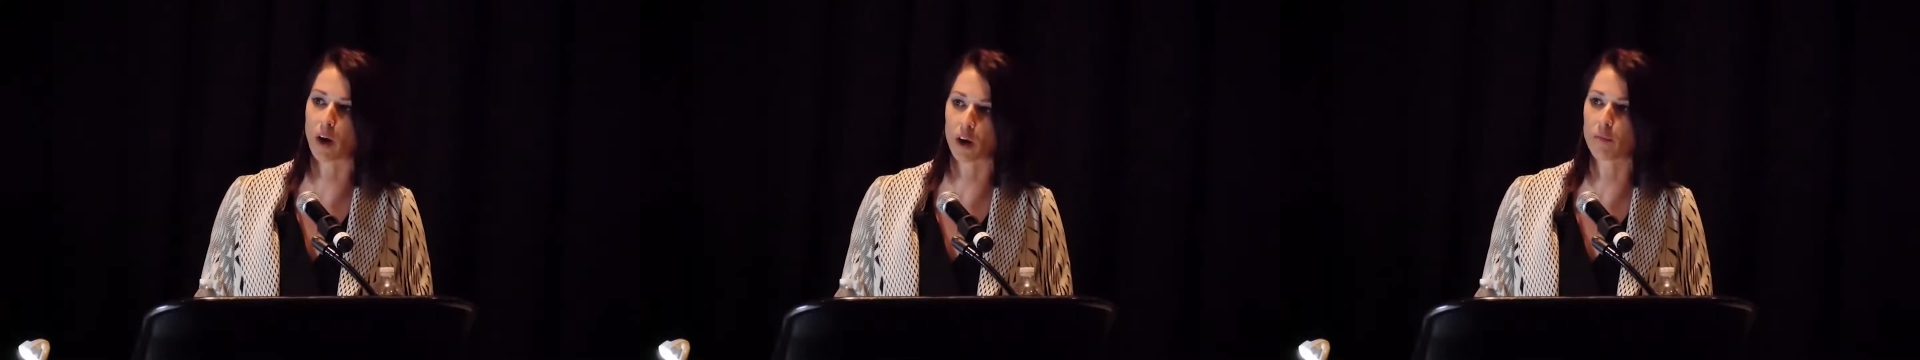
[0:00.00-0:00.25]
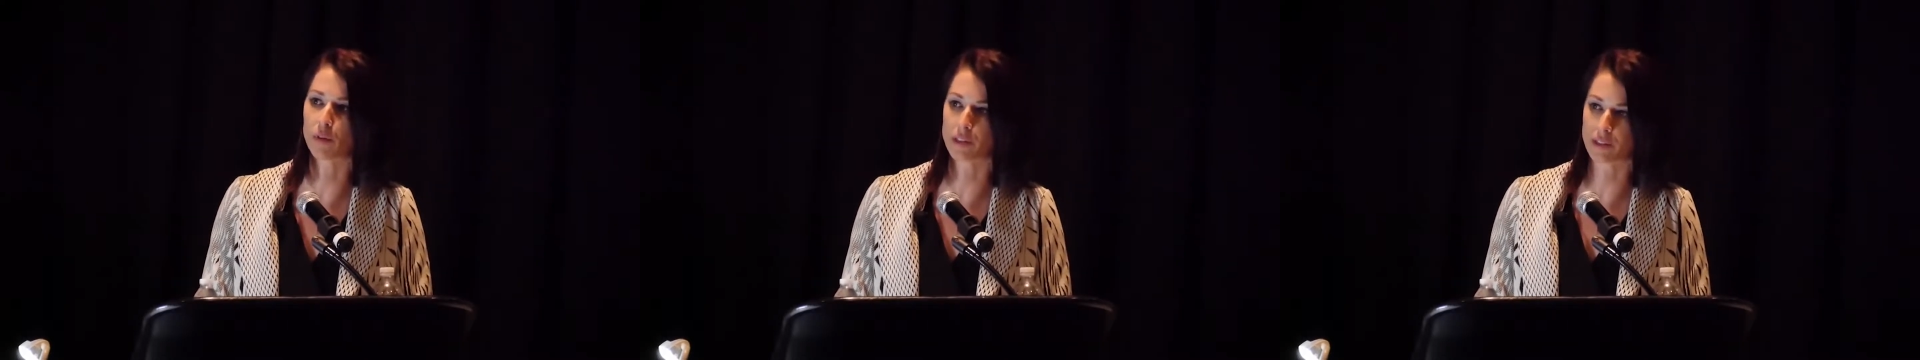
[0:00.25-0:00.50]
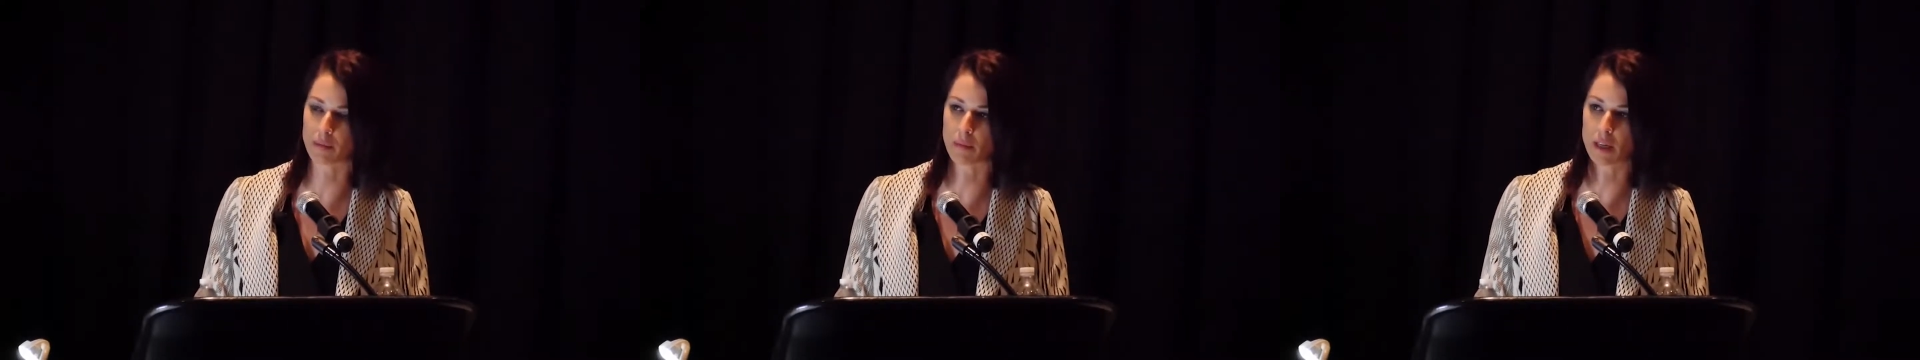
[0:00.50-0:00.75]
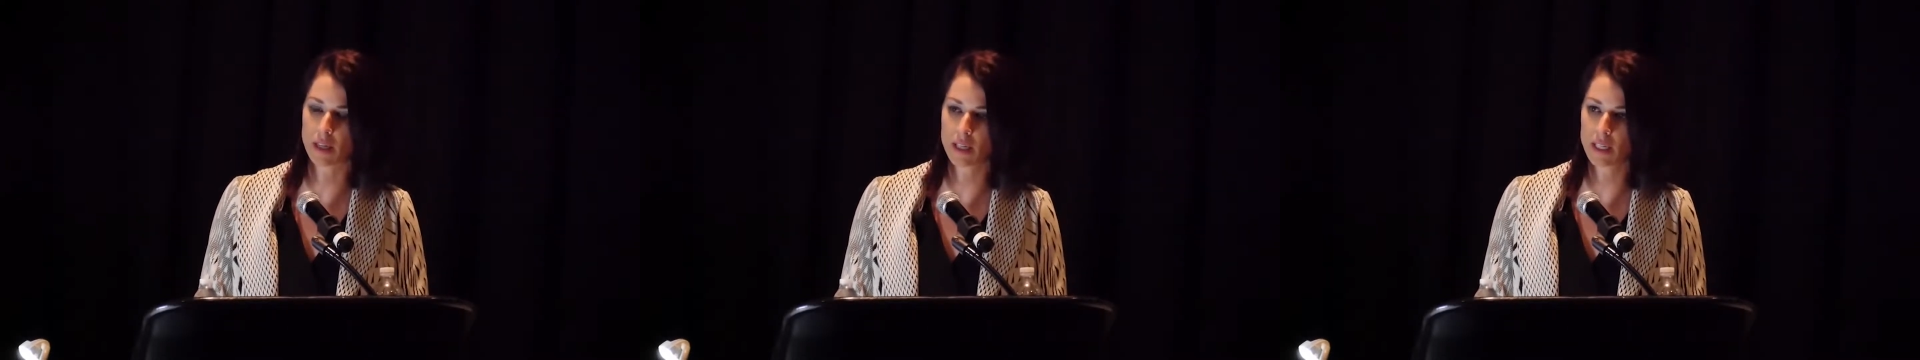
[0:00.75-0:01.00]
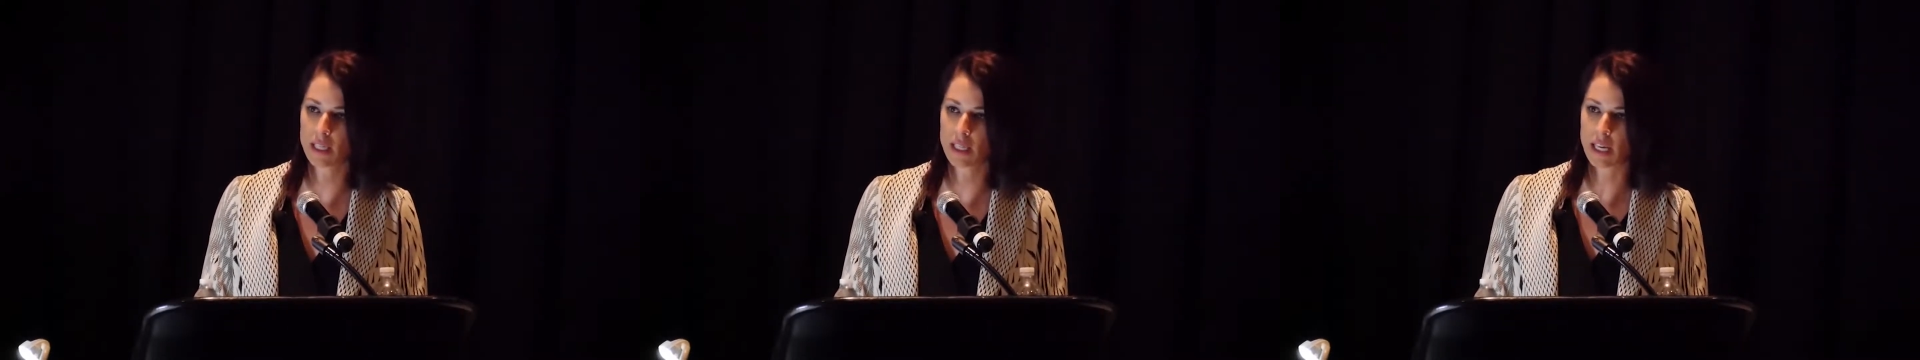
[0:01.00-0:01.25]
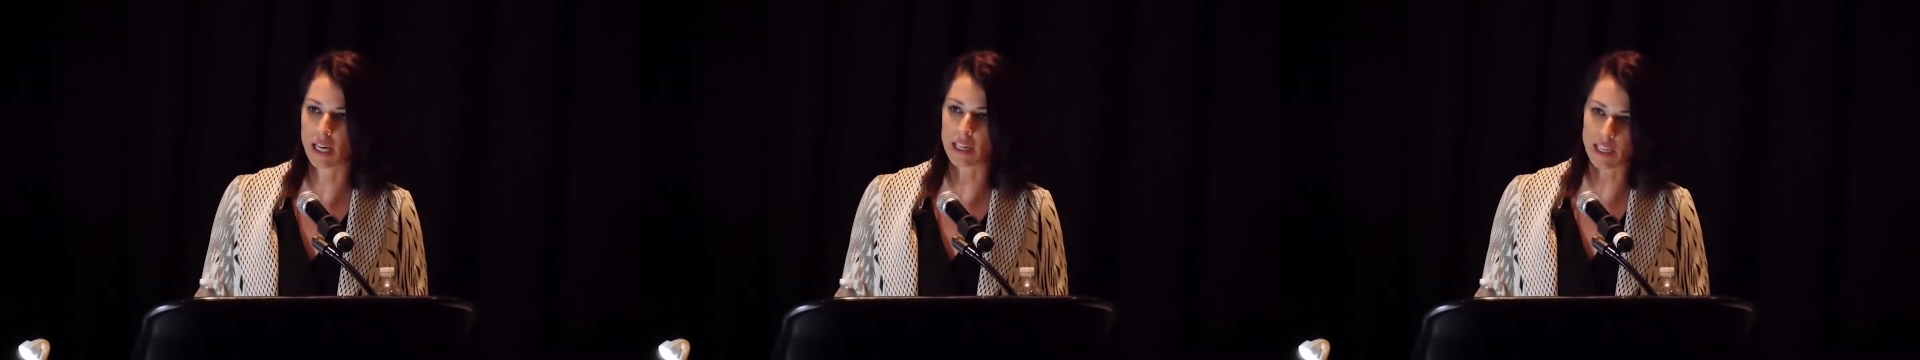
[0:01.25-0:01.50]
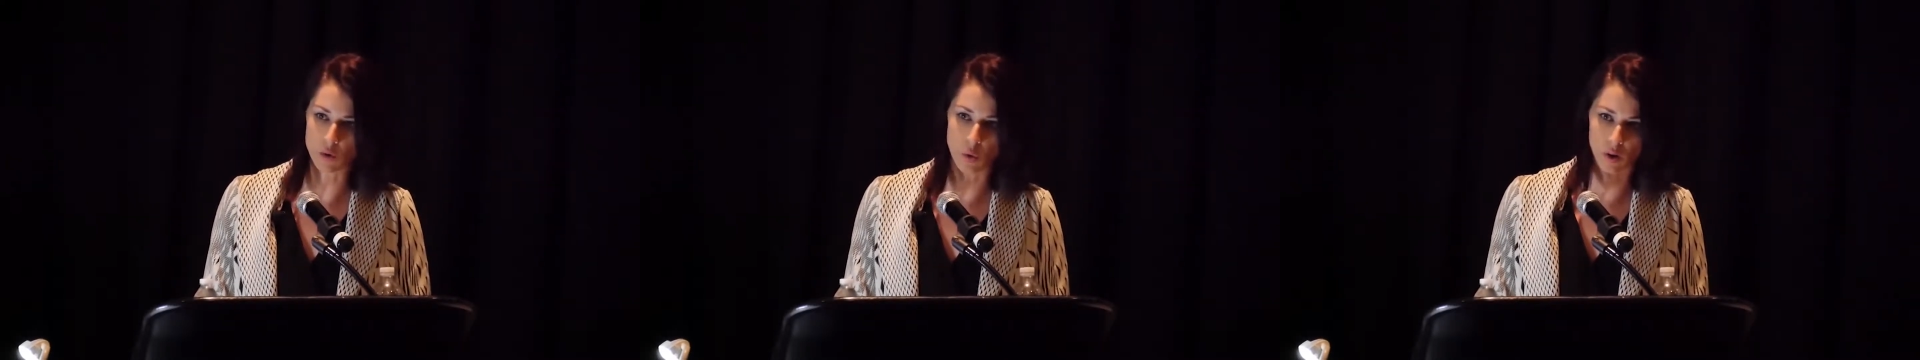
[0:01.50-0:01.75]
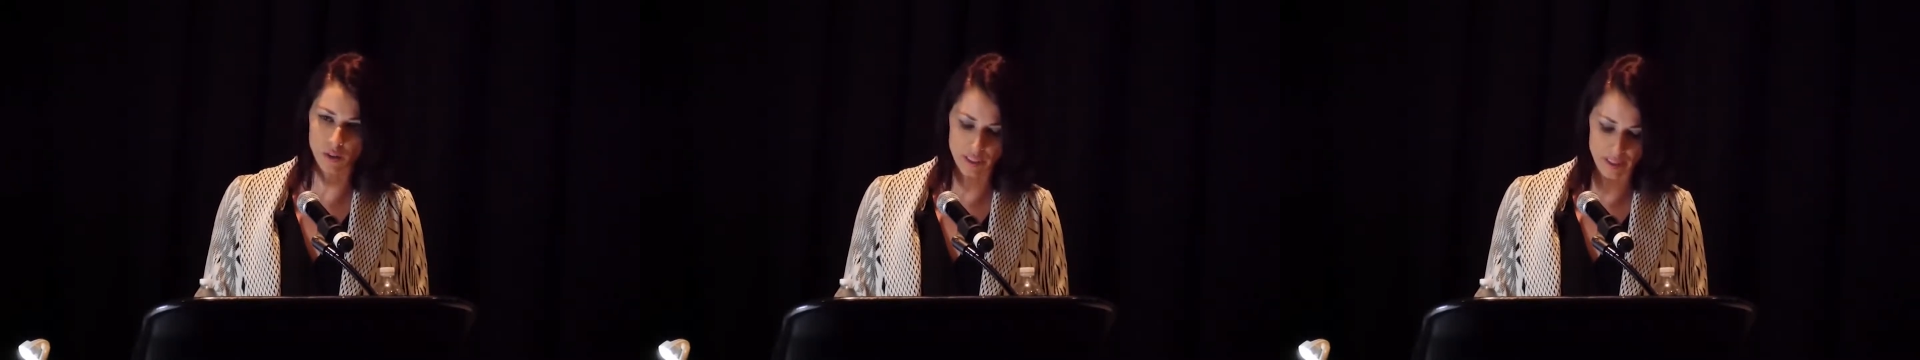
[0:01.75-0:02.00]
barbarism and
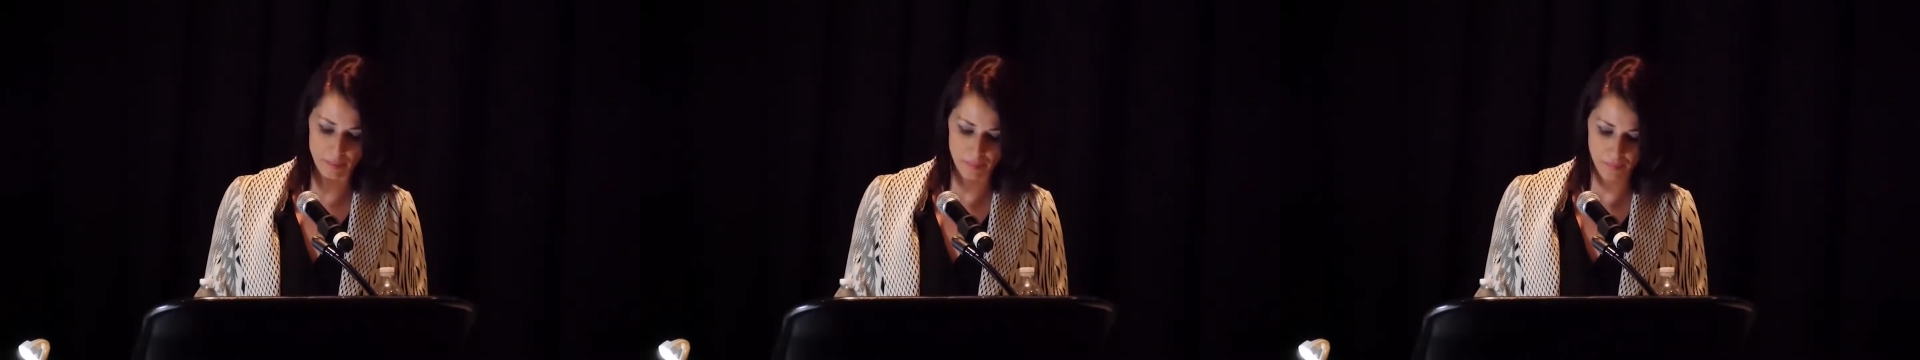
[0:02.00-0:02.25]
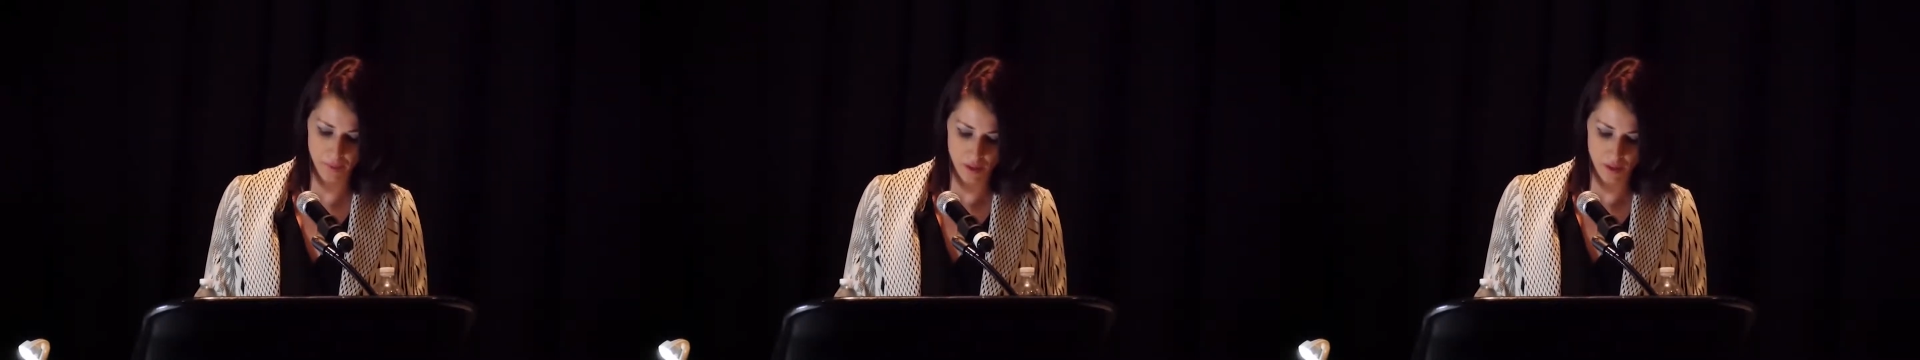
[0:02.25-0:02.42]
inequality.